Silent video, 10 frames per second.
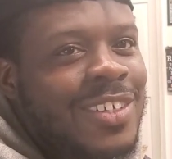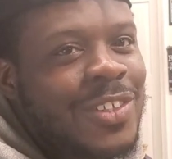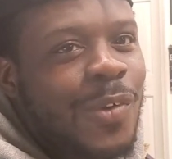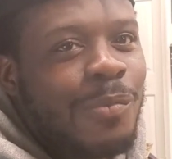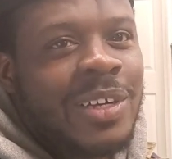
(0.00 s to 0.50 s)
He
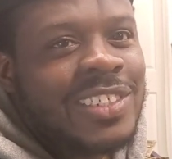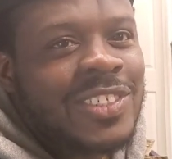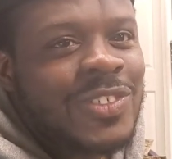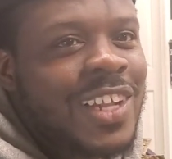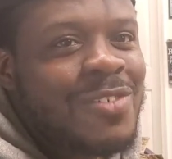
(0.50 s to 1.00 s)
throwing
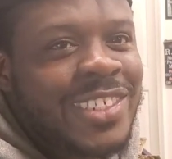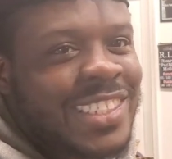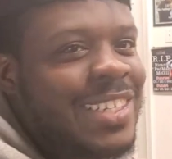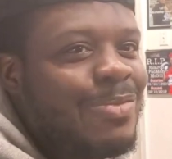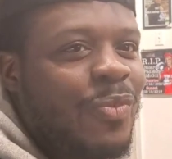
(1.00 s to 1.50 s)
punches you never
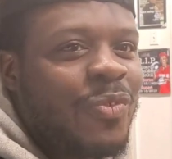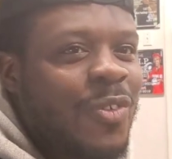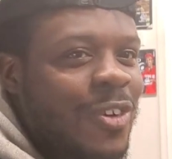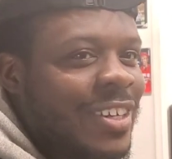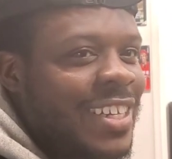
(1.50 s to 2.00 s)
seen
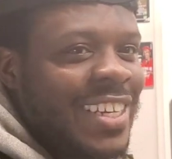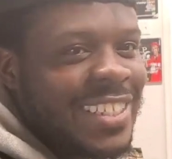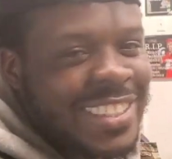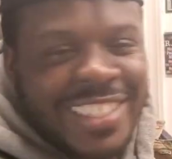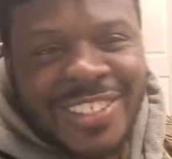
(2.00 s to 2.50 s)
before.
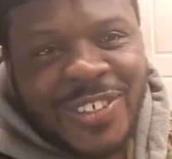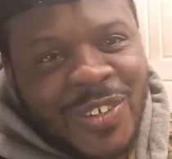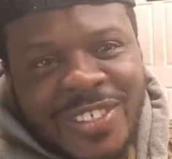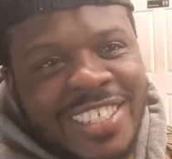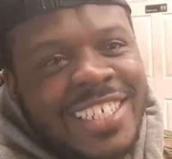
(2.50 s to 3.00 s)
Shit you
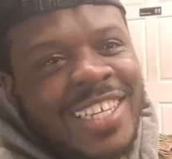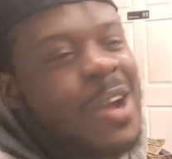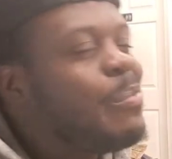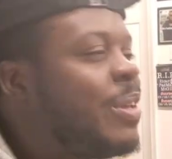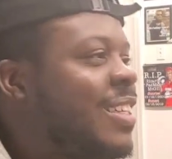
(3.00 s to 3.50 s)
don't see
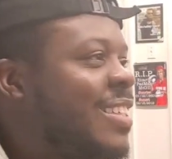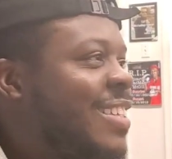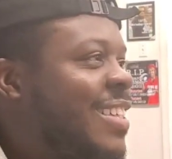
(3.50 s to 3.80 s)
coming.